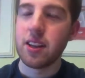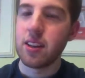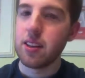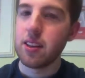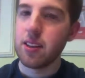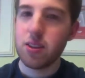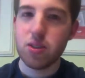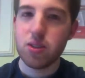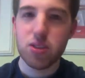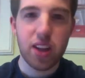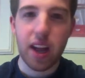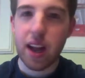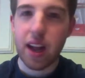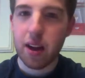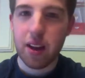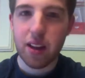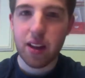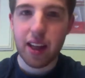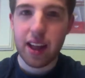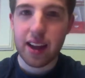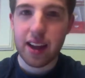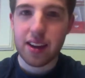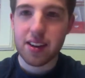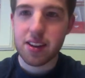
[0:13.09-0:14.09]
There's not a
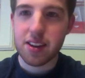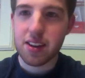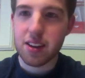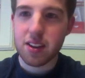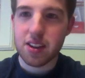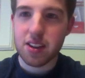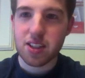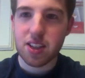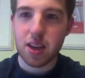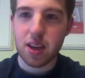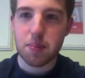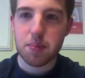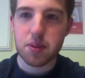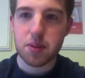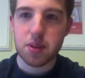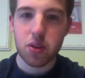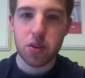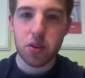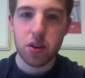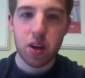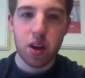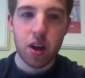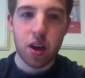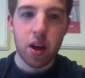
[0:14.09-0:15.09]
lot to this
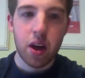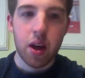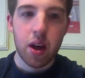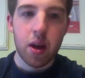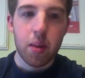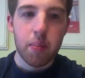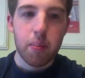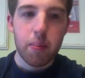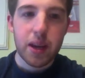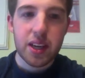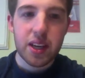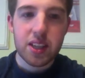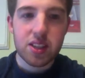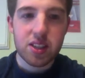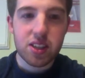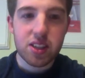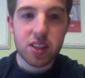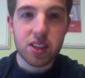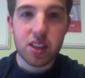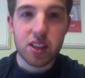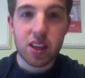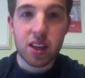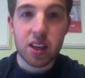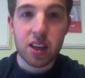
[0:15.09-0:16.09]
episode.
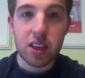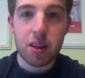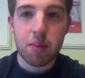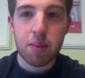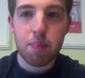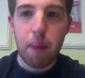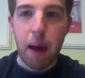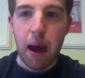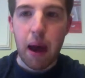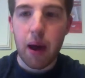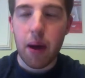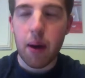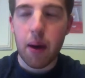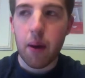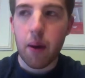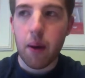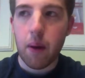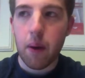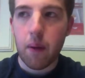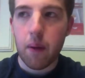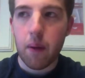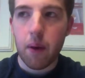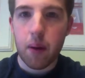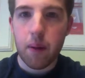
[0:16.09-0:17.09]
Basically, the
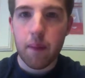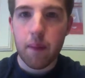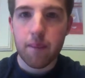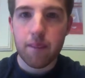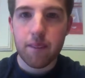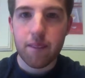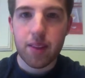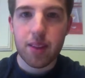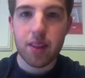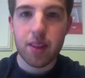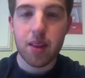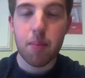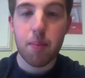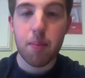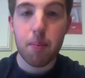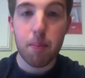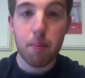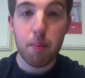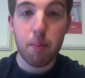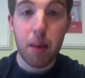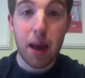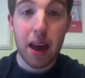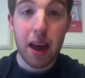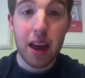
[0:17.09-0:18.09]

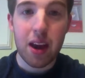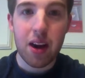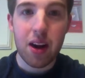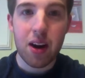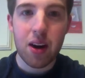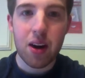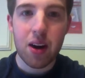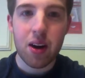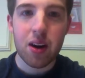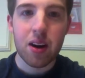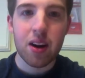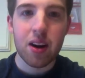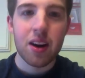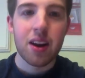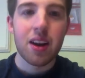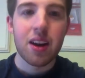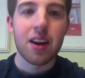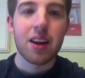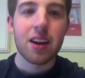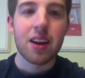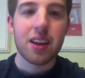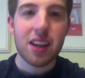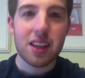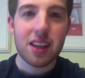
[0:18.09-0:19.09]
mayor
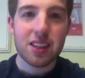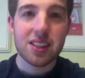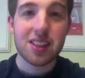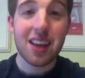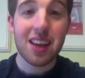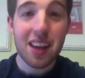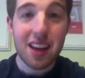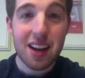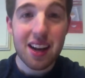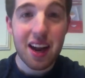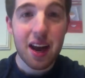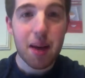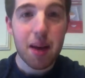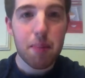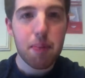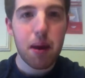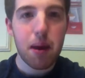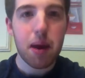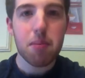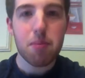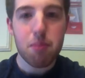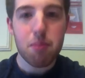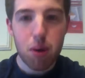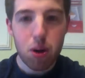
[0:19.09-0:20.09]
gets kidnapped
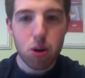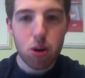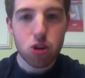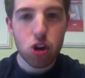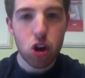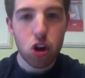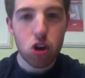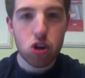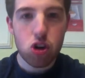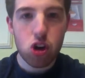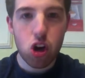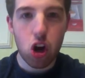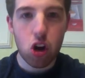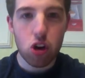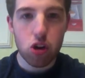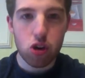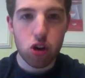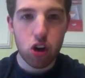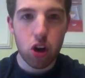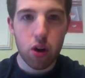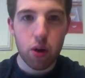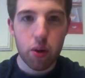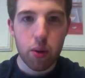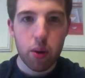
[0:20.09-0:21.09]
by Mojo
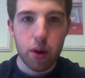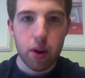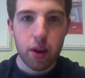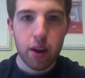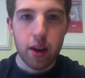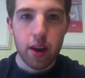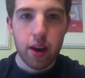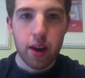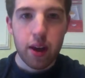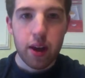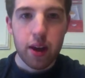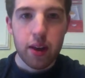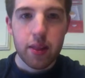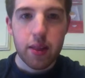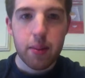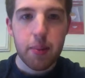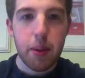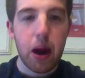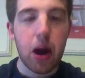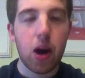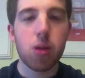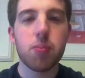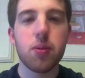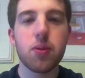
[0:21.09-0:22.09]
Jojo. The
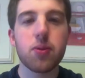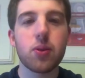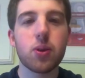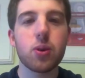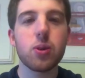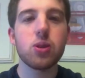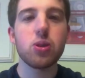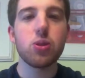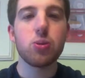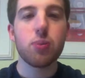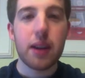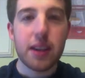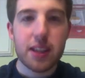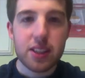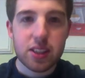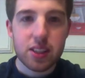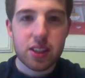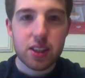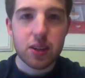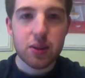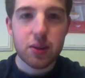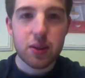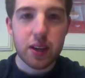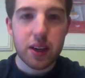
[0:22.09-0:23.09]
Powerpuff Girls
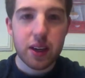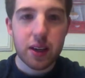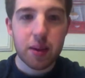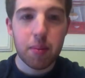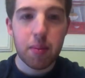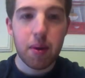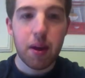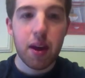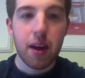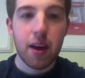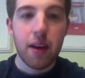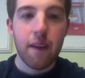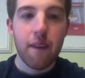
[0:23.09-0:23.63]
rescue him.